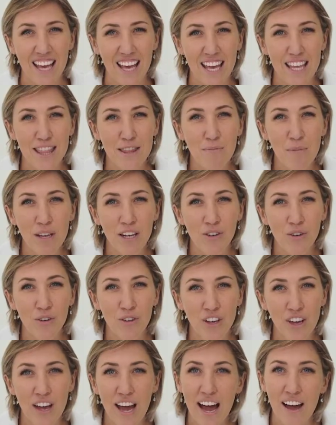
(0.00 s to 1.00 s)
In the middle,
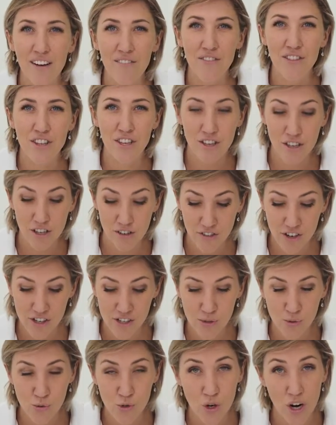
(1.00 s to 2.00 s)
you have the
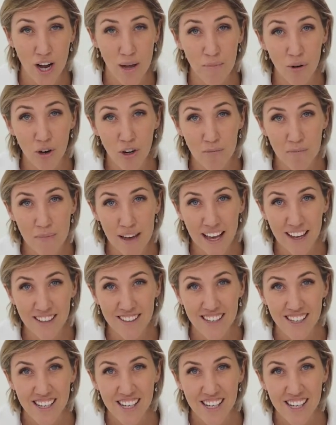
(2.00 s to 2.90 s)
universal tripod mount,